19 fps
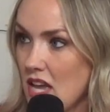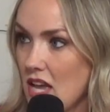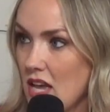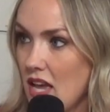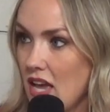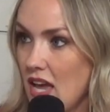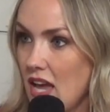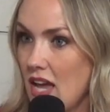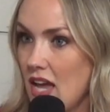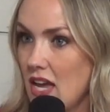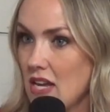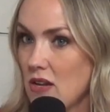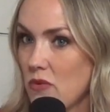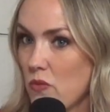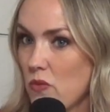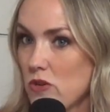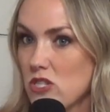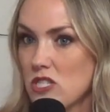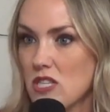and
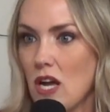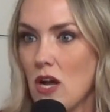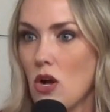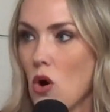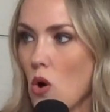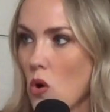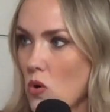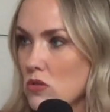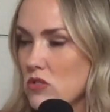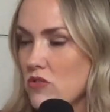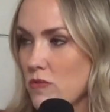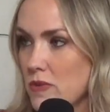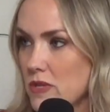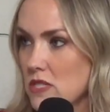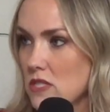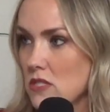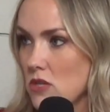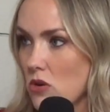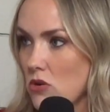which is like goals for
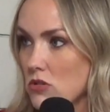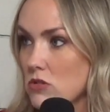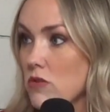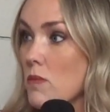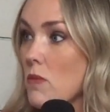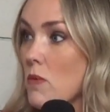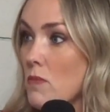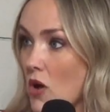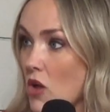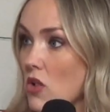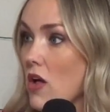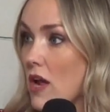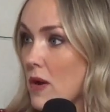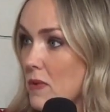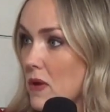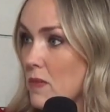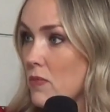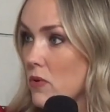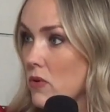business owners. A lot of
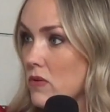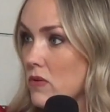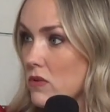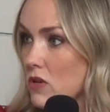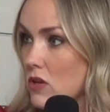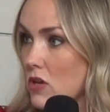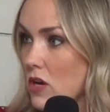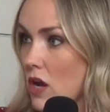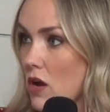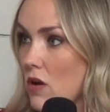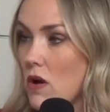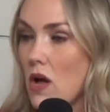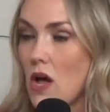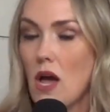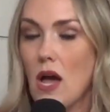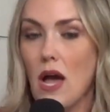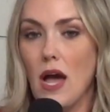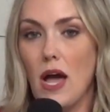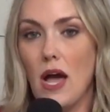people, you know.
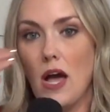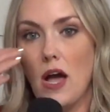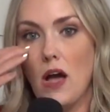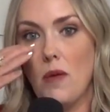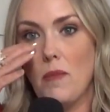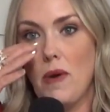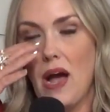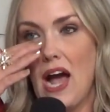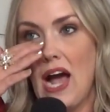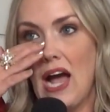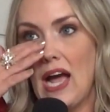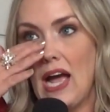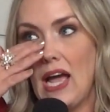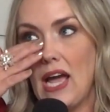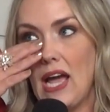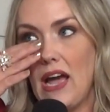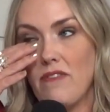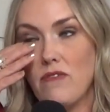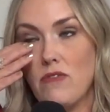
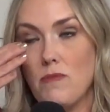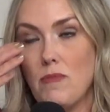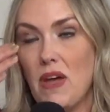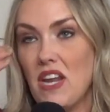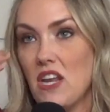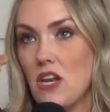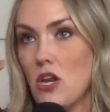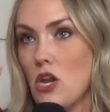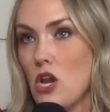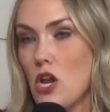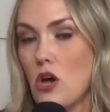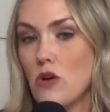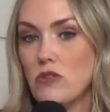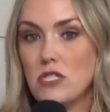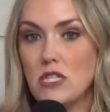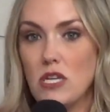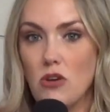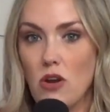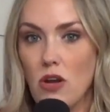I have made it no
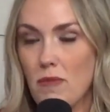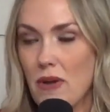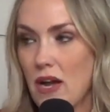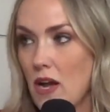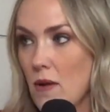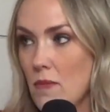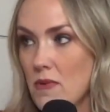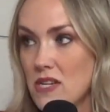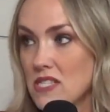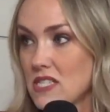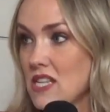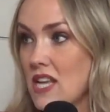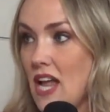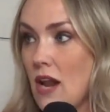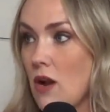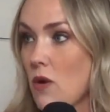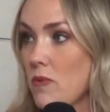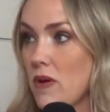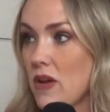secret in my companies that I
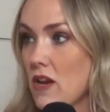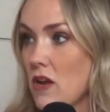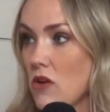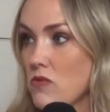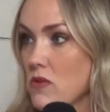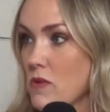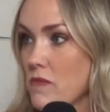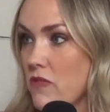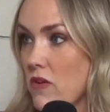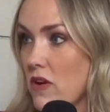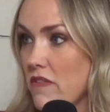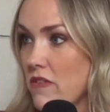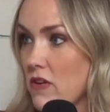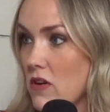don't plan to own them forever.